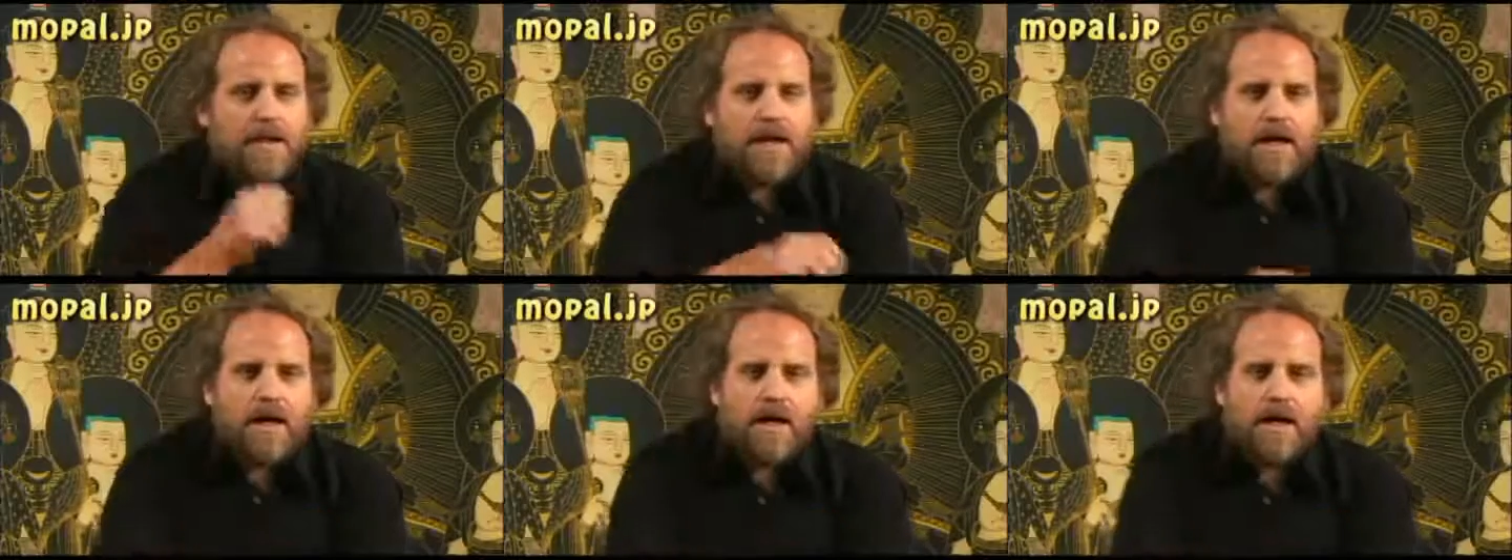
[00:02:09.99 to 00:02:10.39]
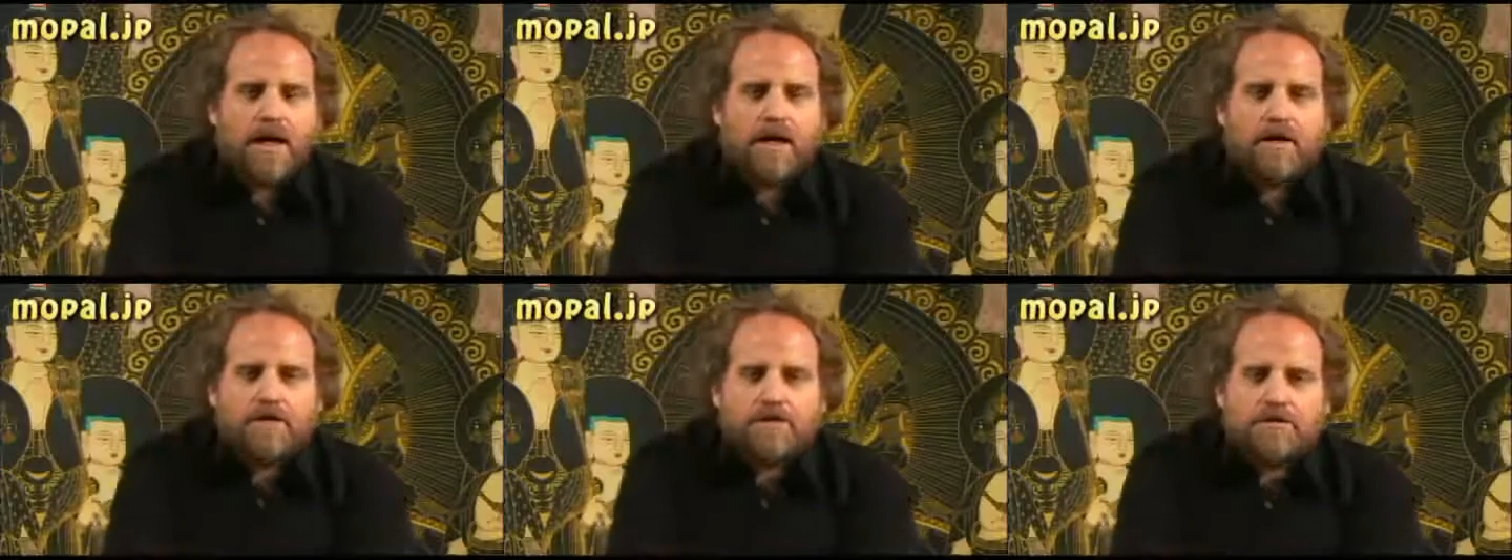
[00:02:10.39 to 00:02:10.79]

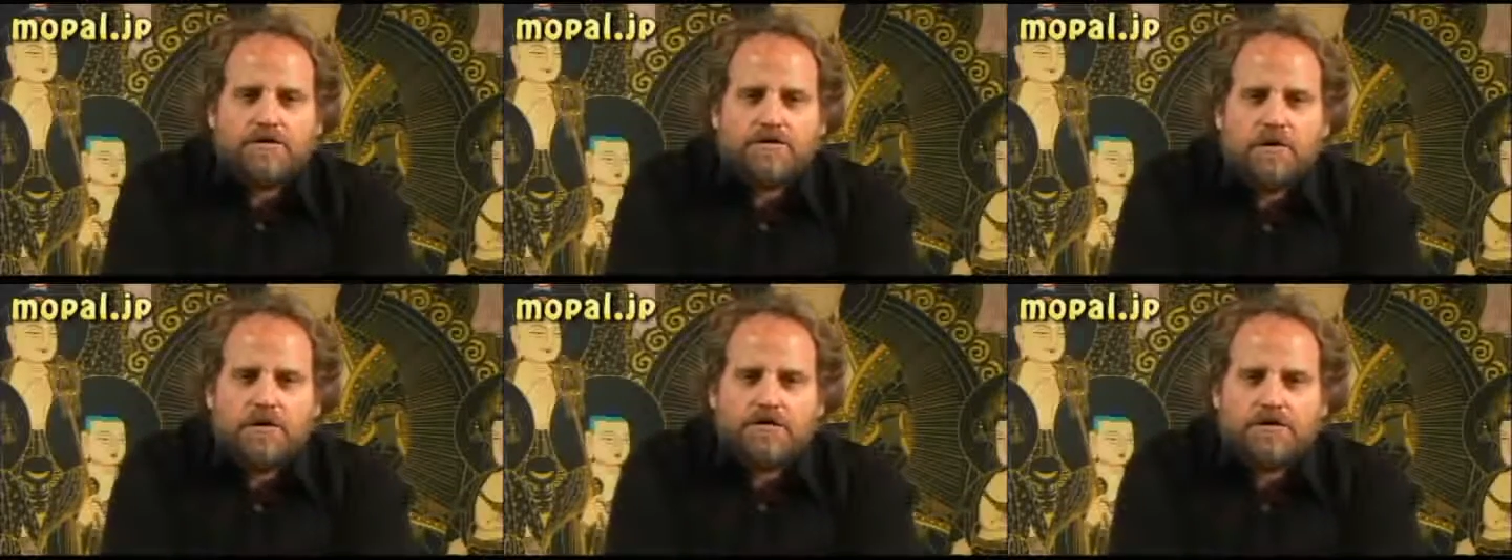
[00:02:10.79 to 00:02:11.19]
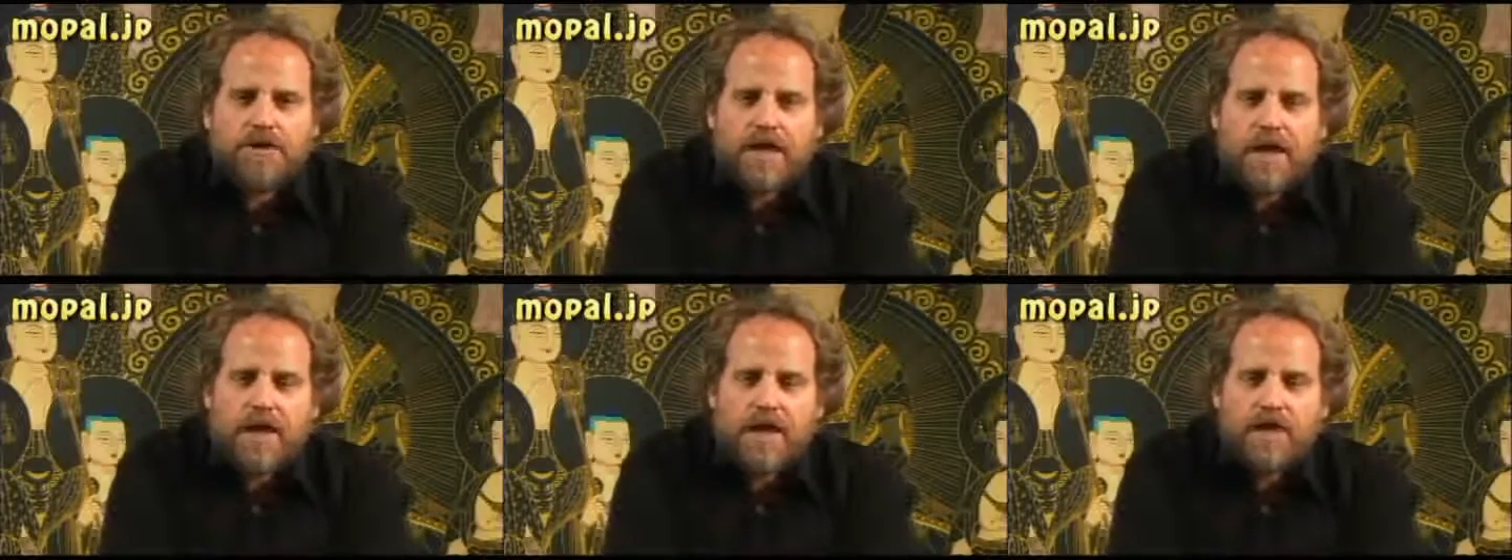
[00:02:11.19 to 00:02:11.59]

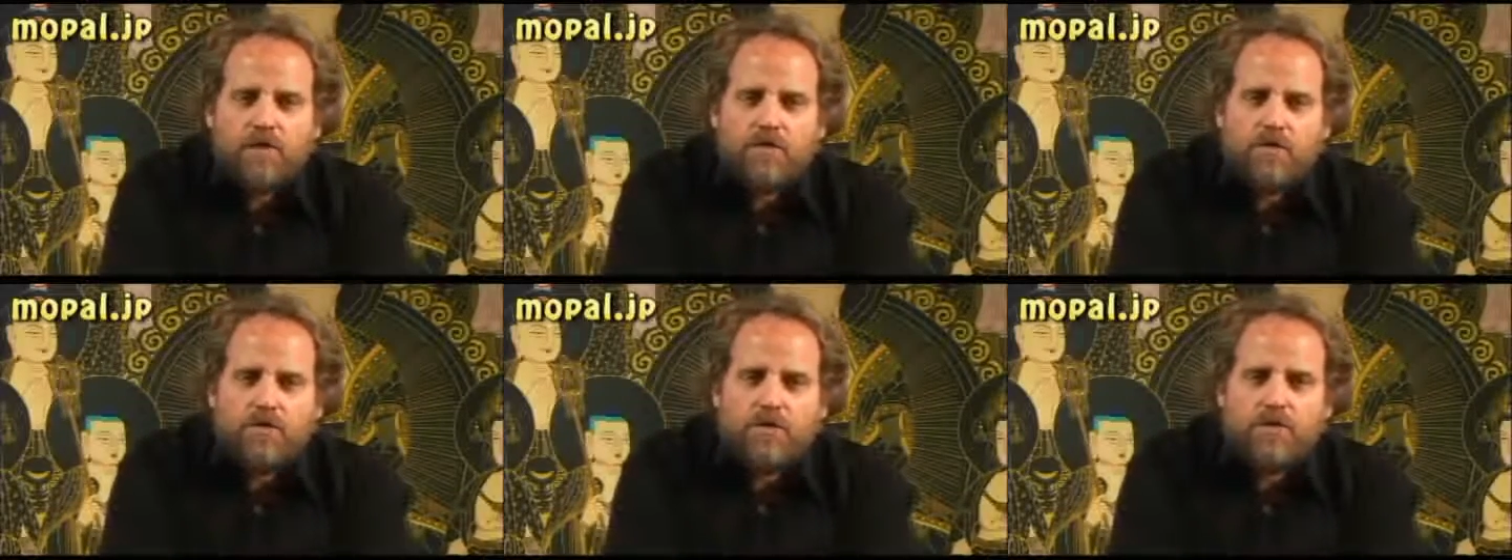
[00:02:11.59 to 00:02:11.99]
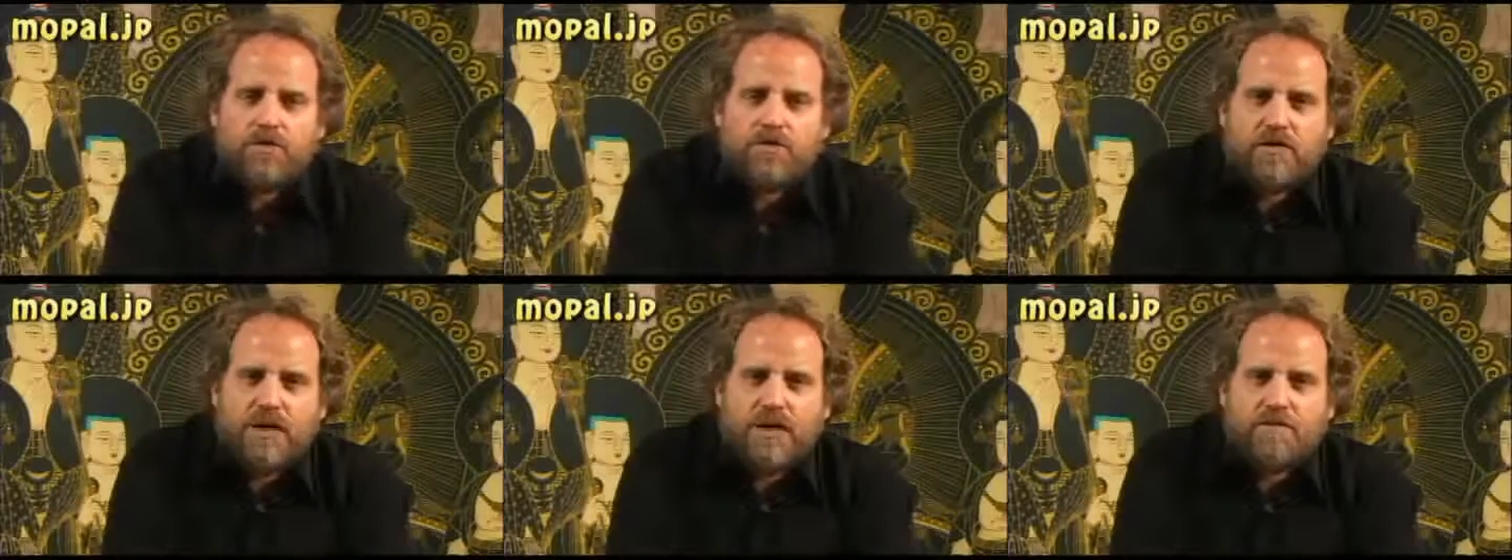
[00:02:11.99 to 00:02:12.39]
Strauss-Kahn
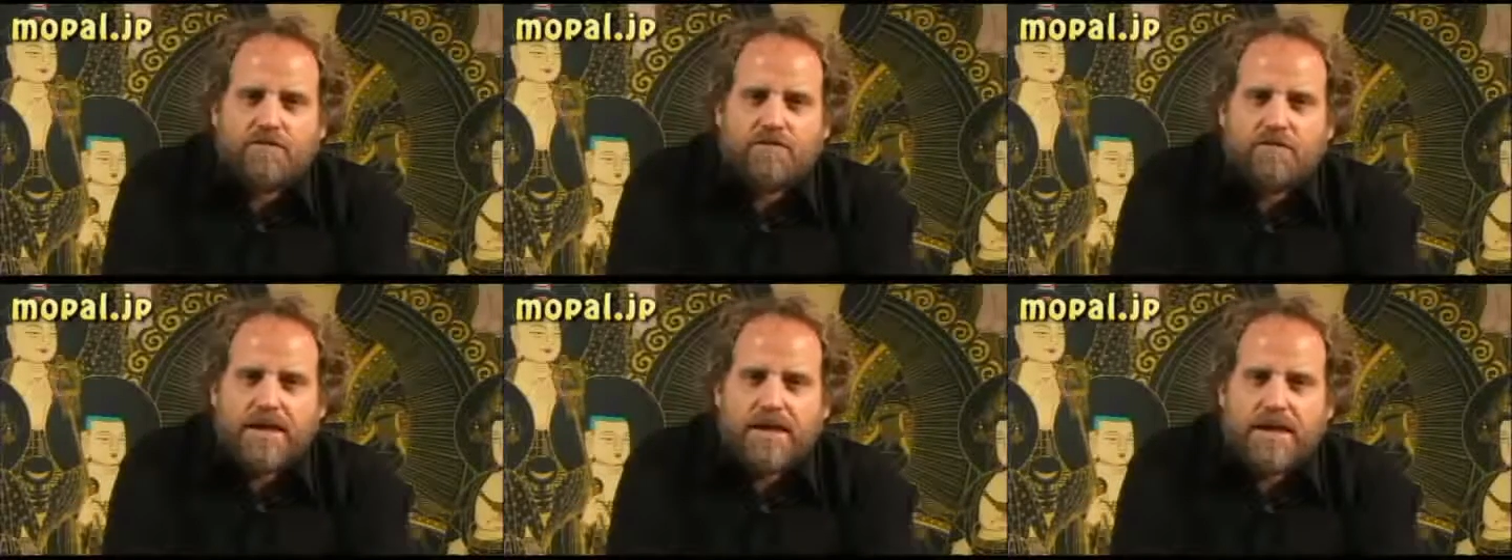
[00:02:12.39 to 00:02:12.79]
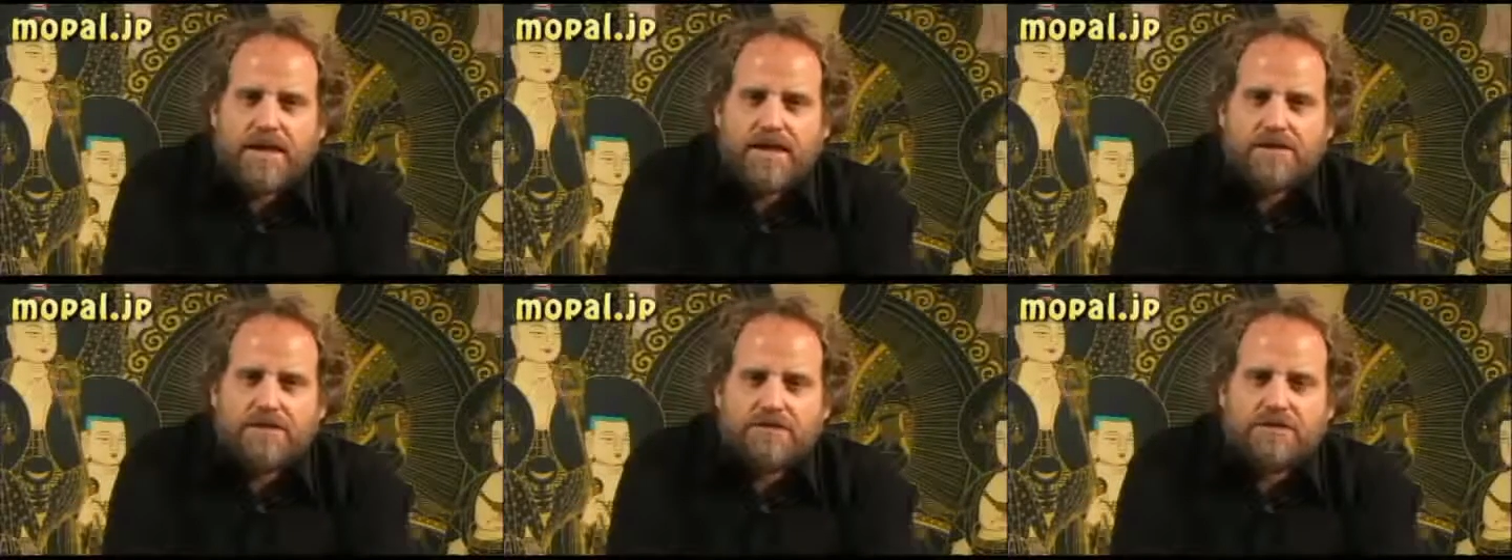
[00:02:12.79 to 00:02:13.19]
with a
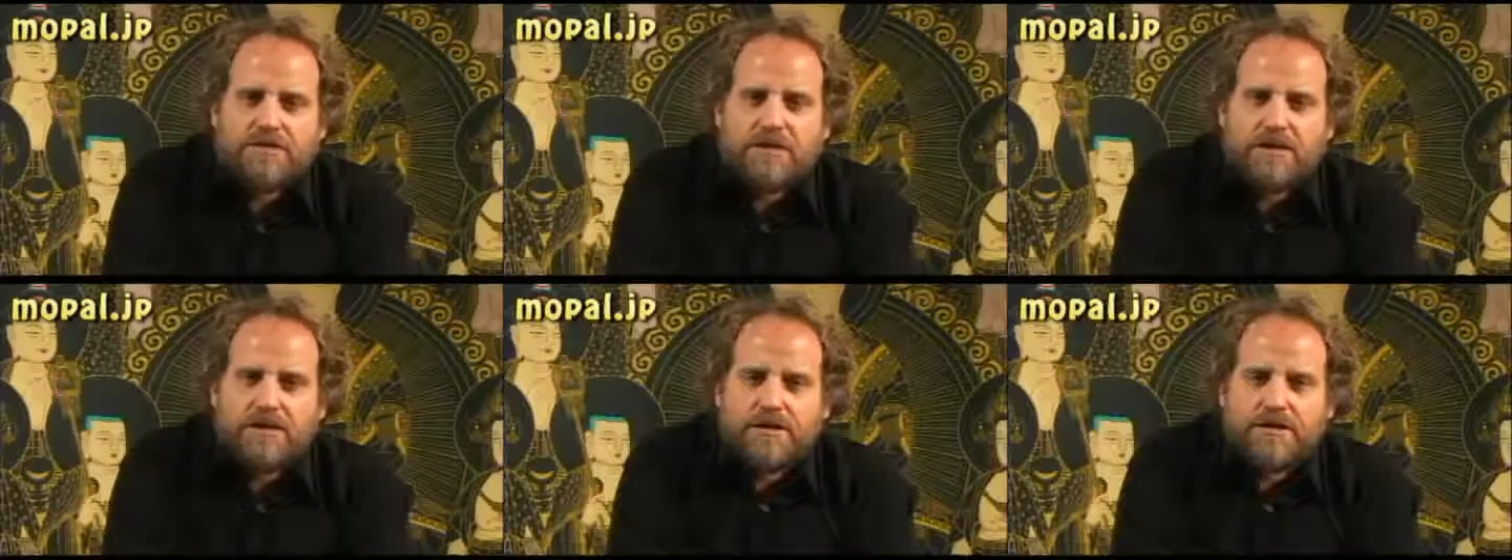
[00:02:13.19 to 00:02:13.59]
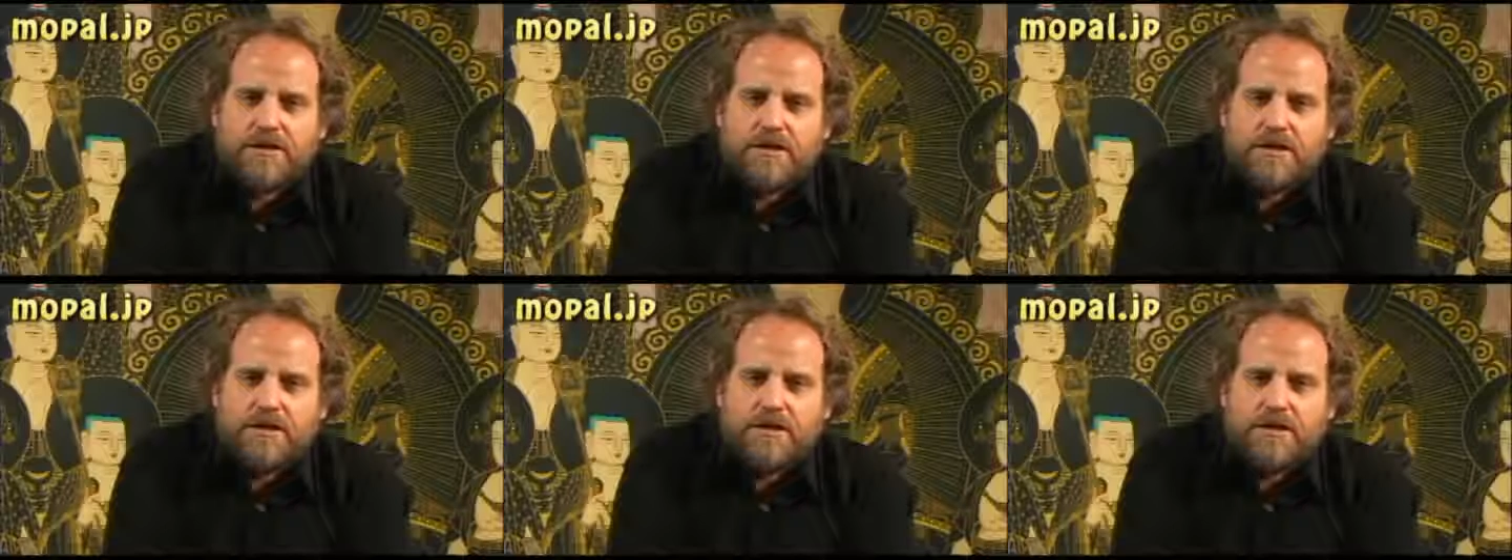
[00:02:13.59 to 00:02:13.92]
maid you sent